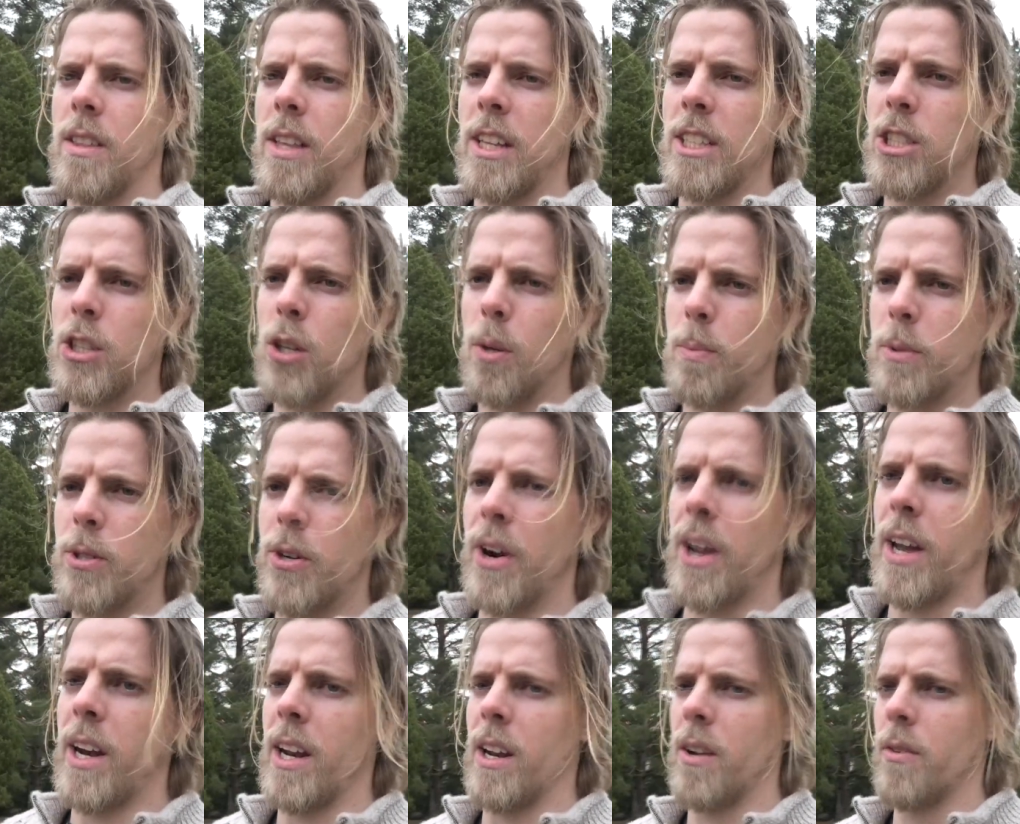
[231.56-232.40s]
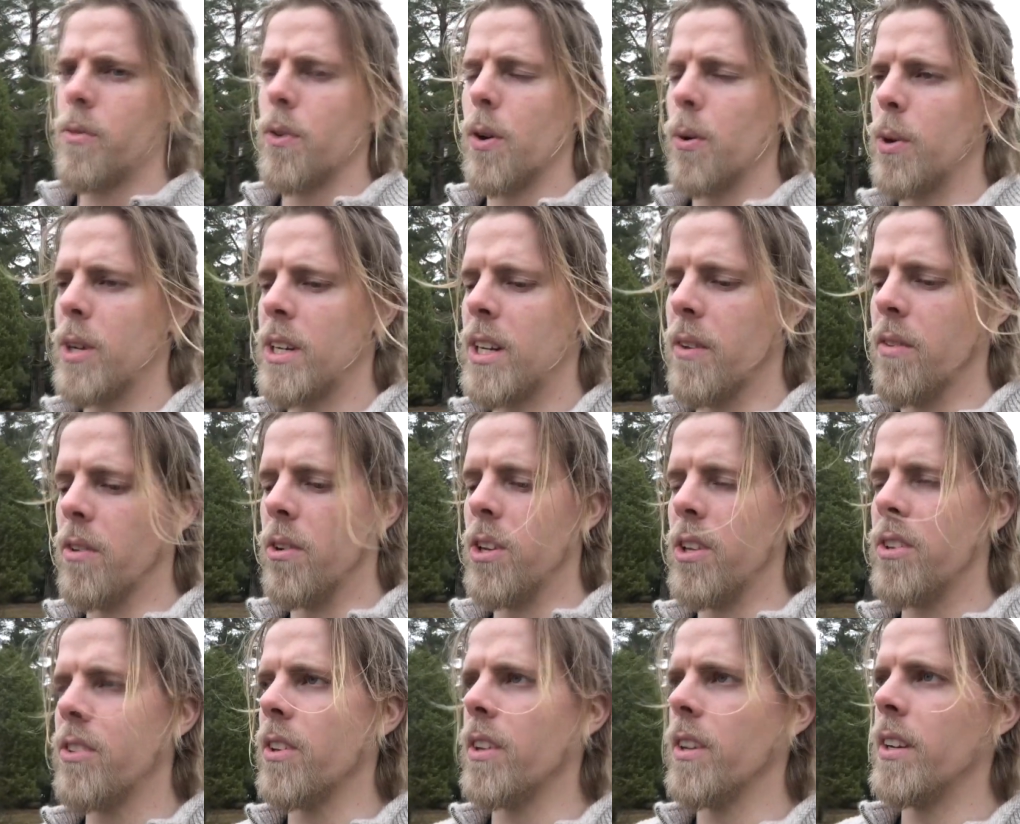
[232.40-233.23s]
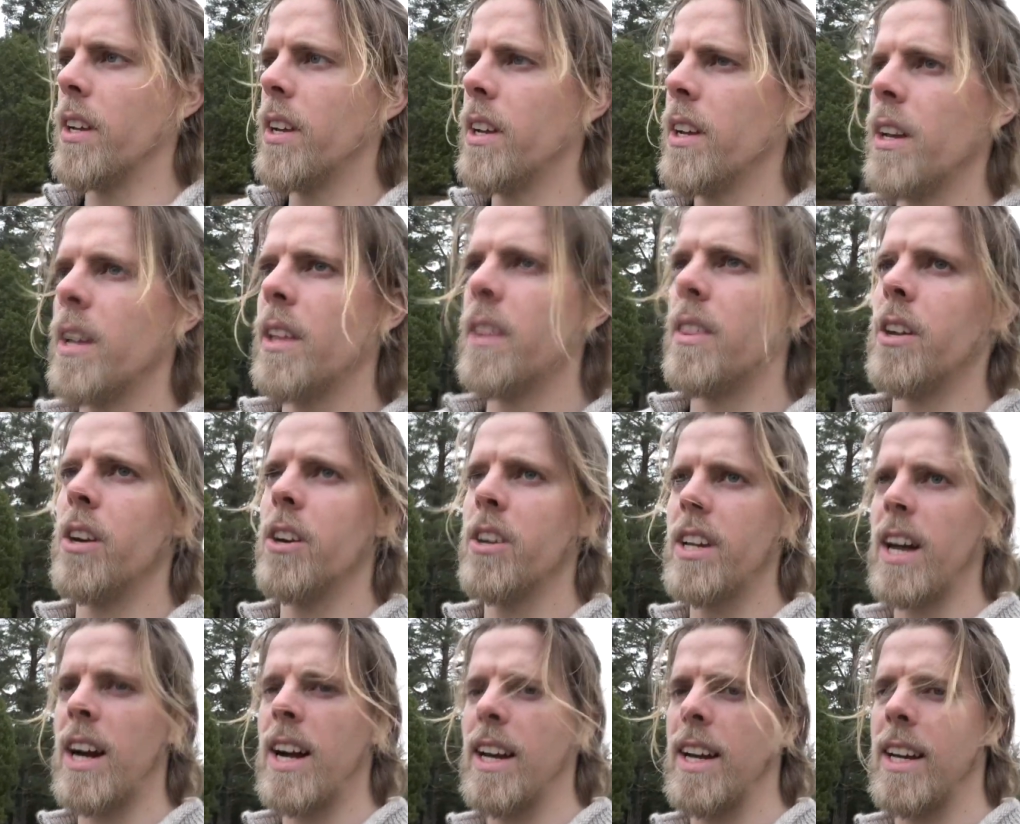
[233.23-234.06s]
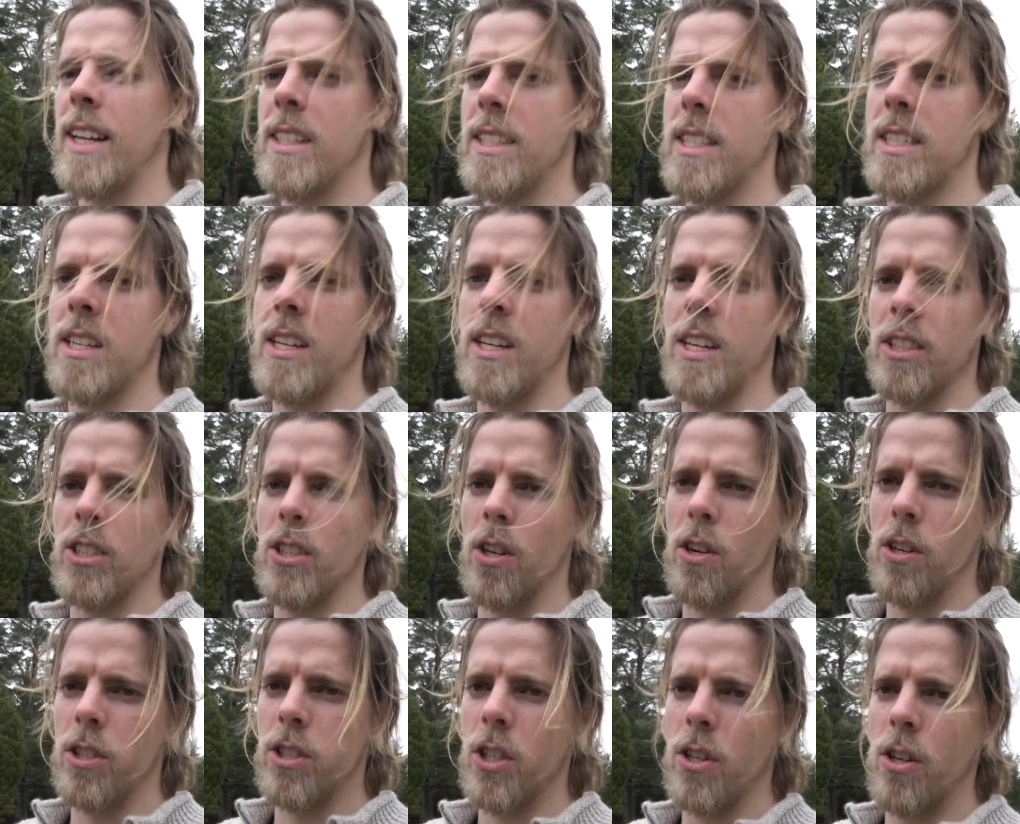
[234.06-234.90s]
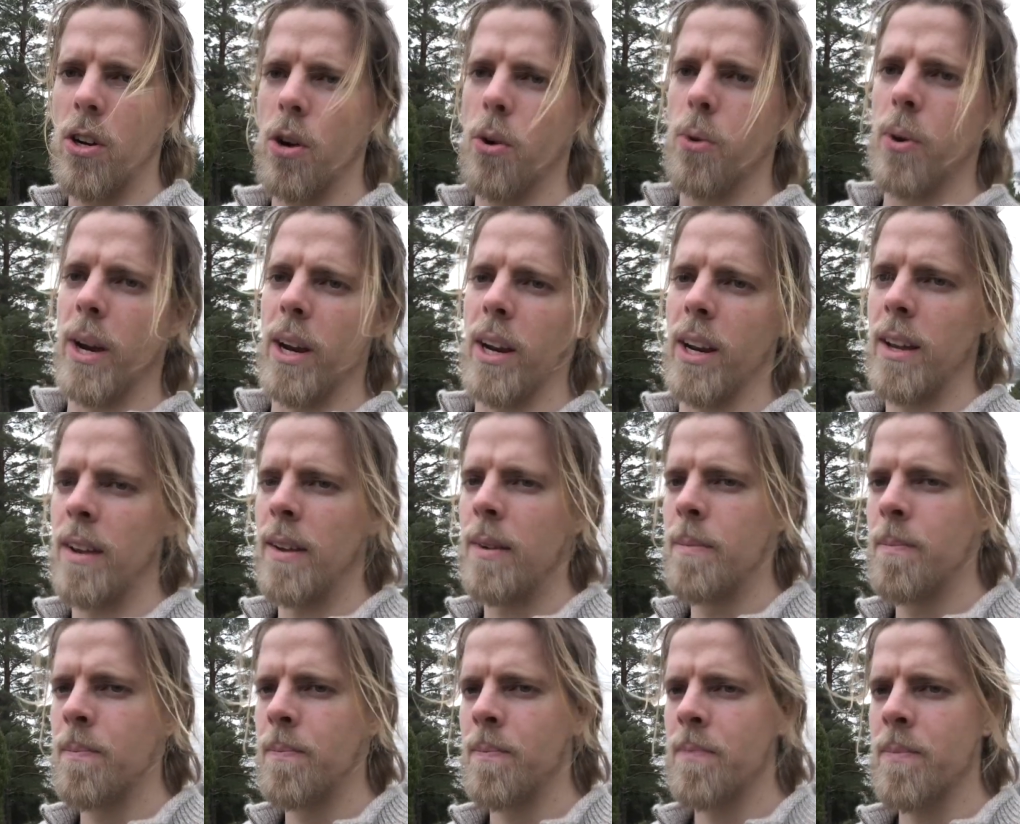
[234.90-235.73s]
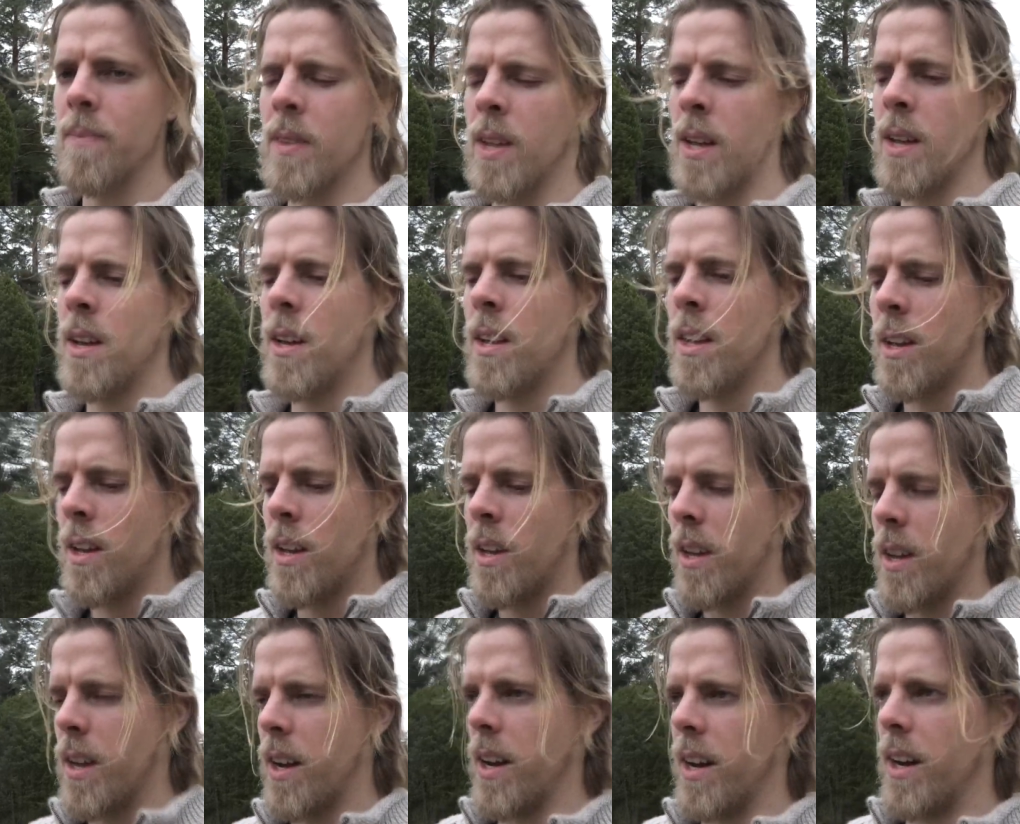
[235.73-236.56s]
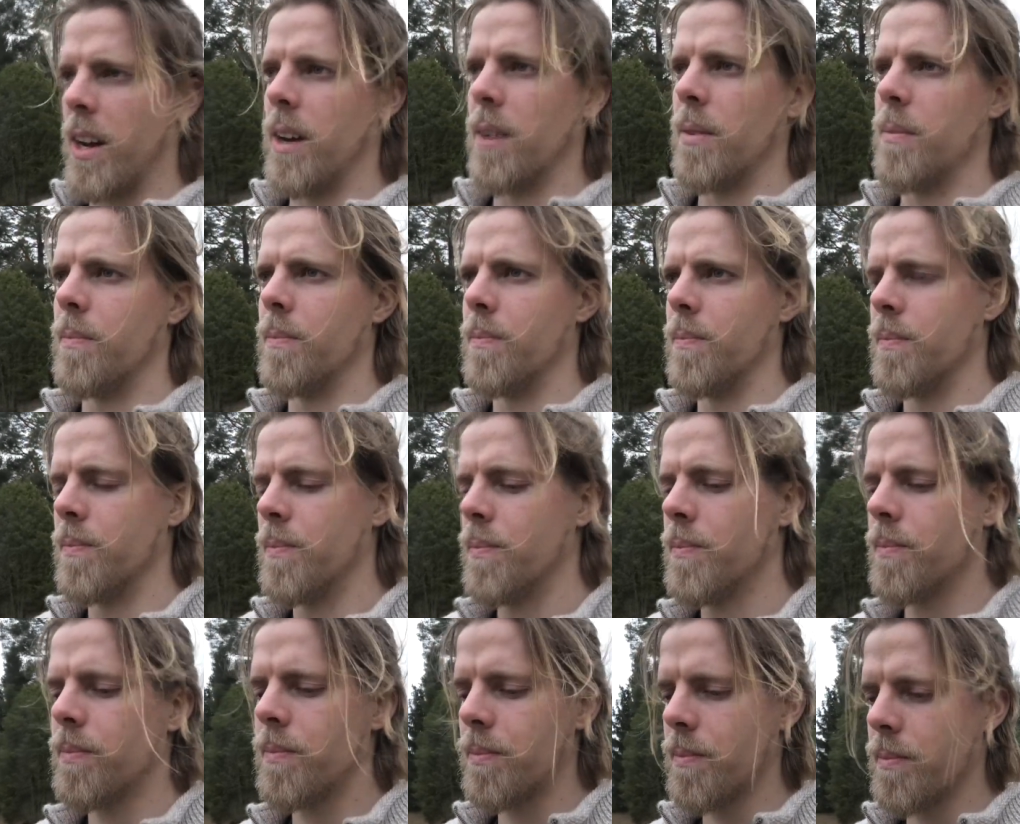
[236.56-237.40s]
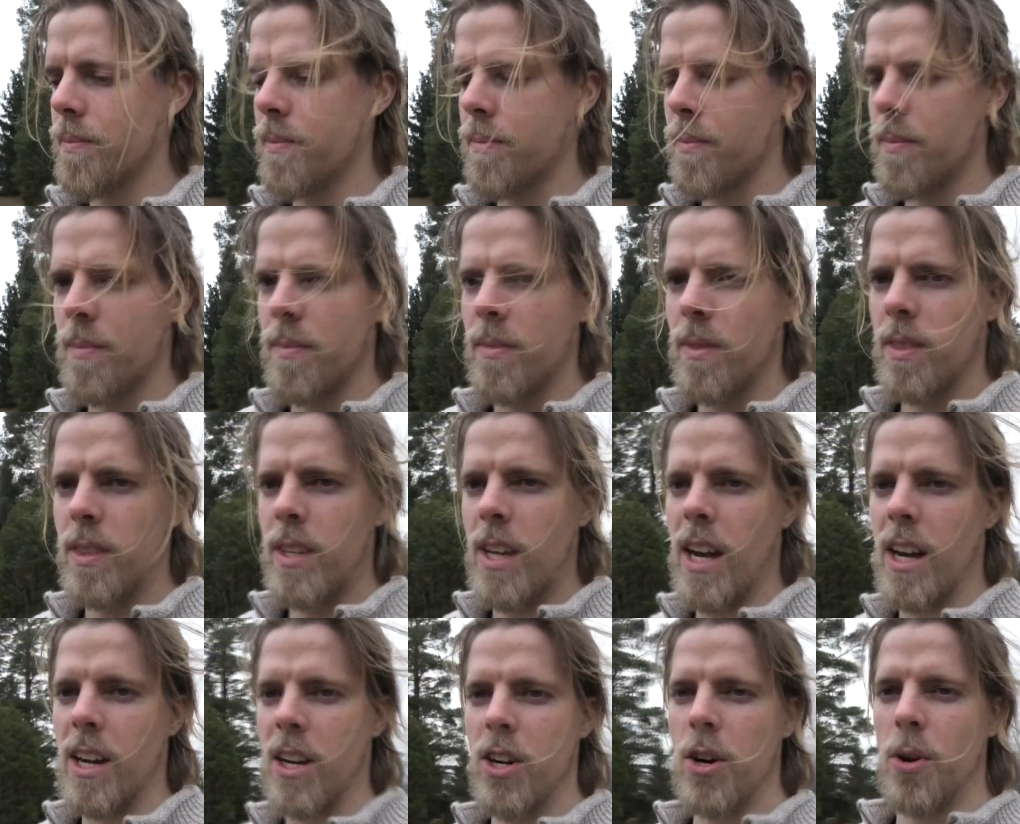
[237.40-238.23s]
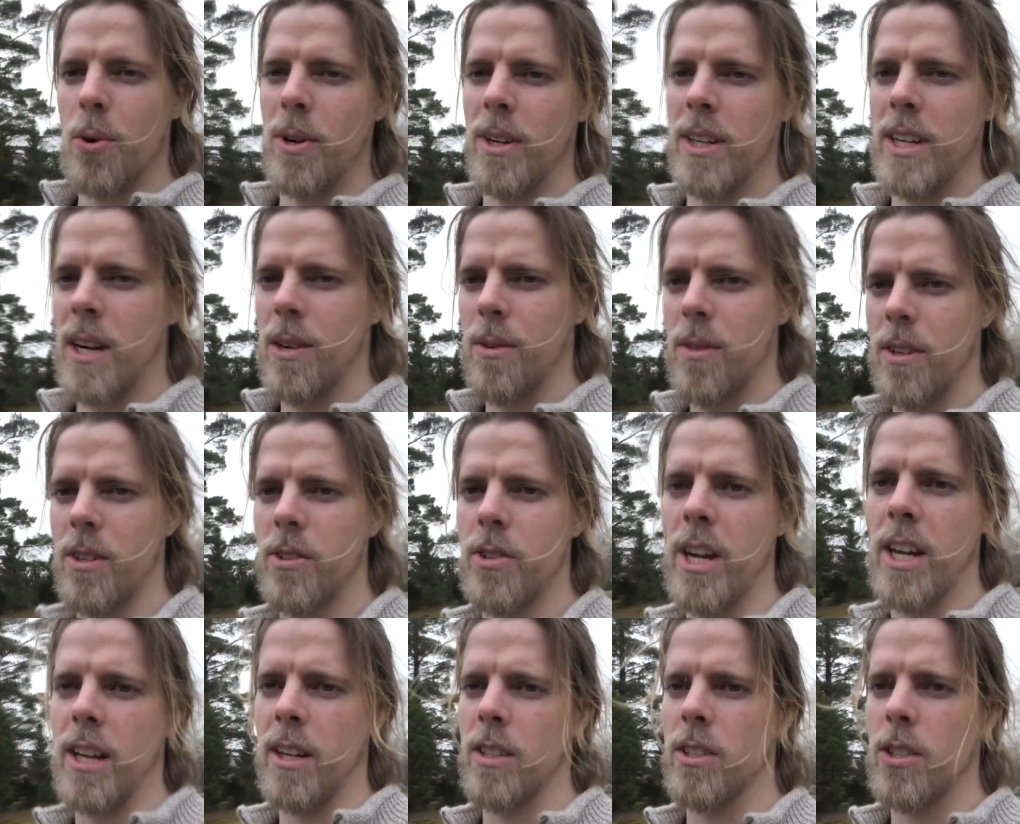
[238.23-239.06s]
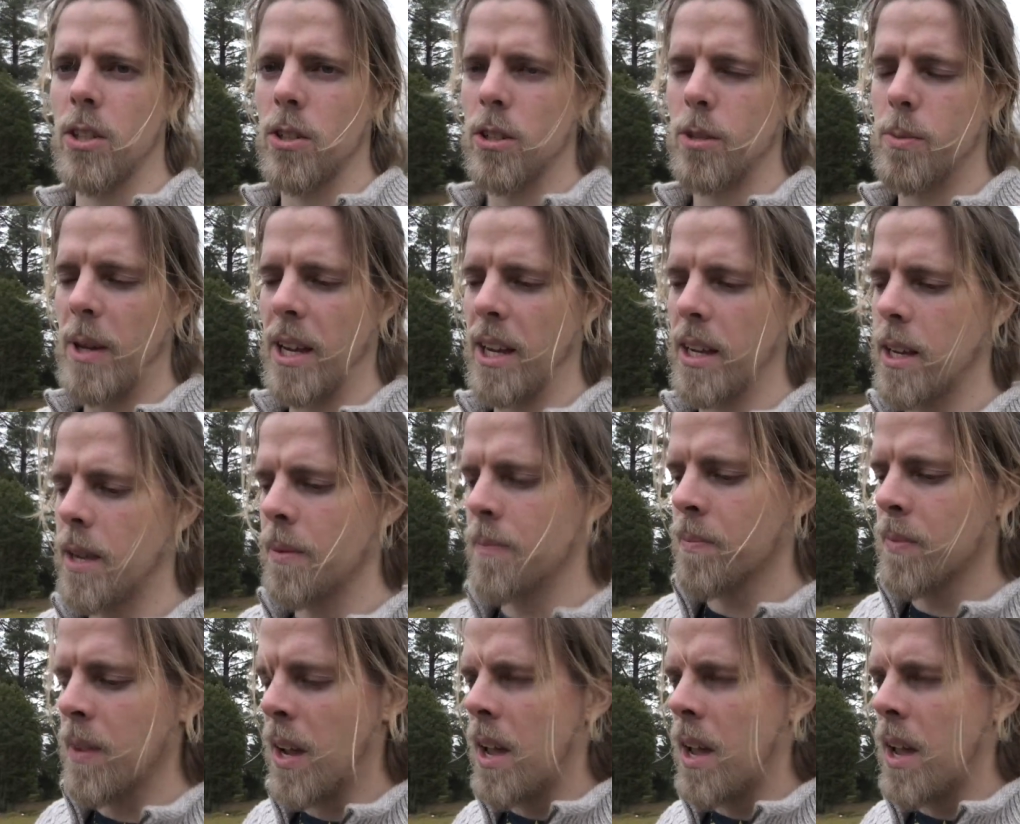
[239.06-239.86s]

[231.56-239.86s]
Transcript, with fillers: they stop training for whatever reason their diet is also going um, yeah going down the drain so to speak